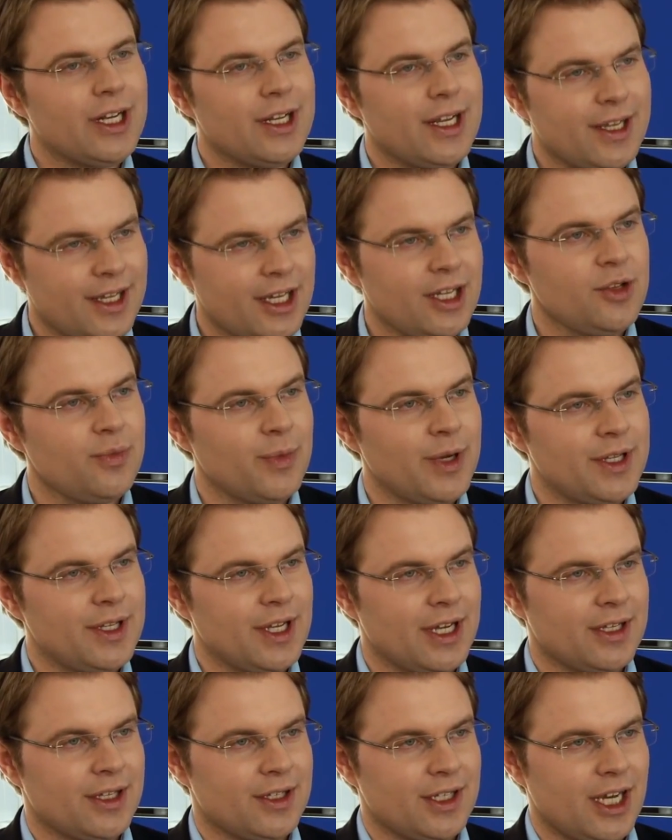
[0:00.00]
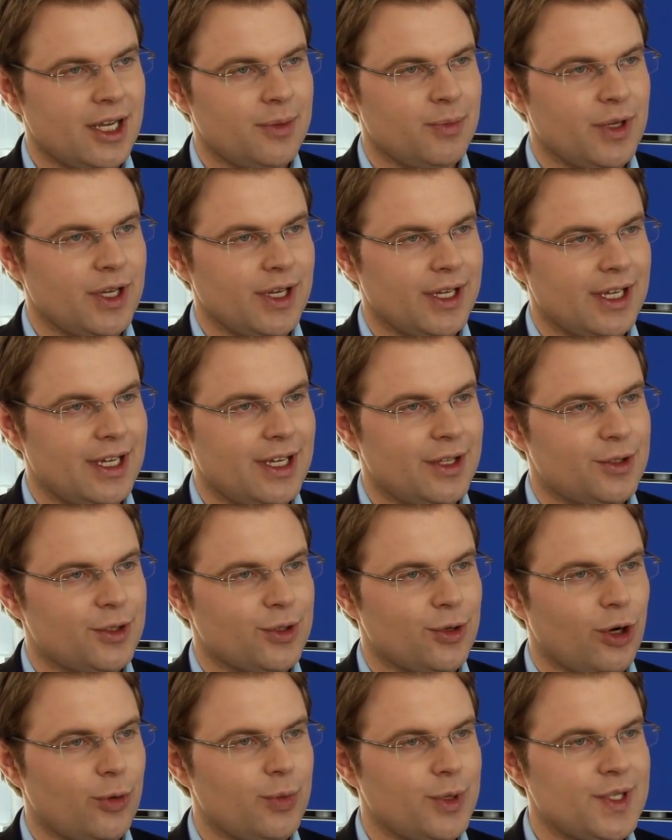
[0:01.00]
How do I recognize if a
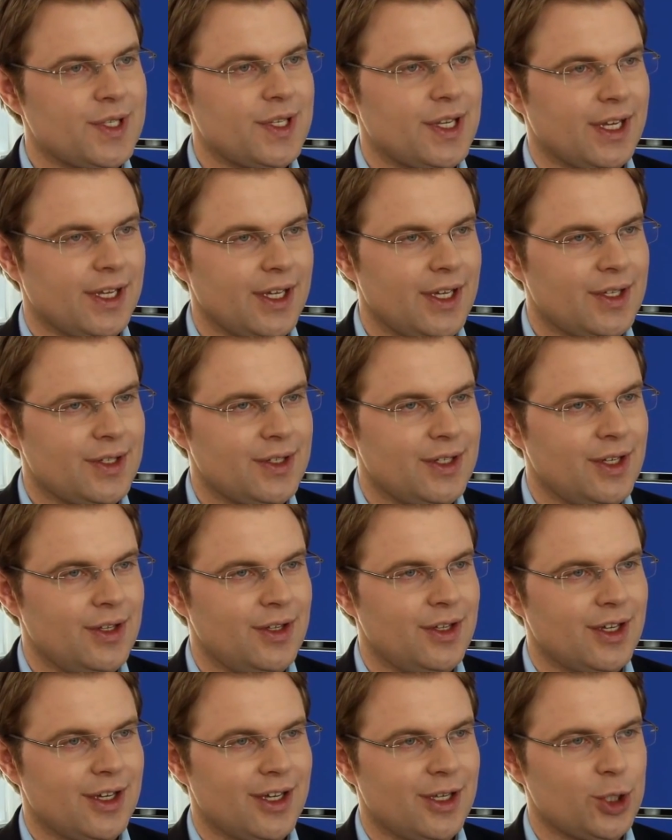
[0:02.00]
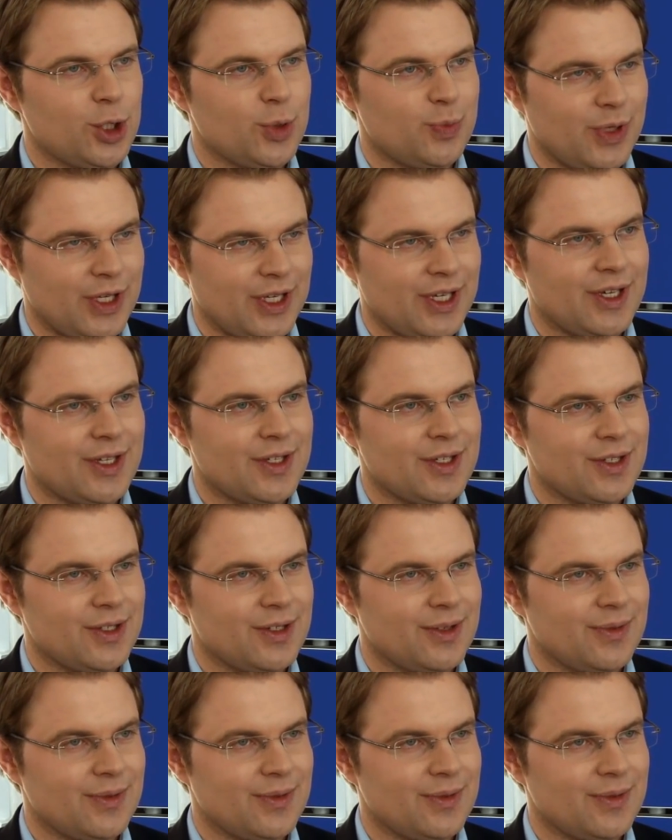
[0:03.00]
unit is ERP compliant?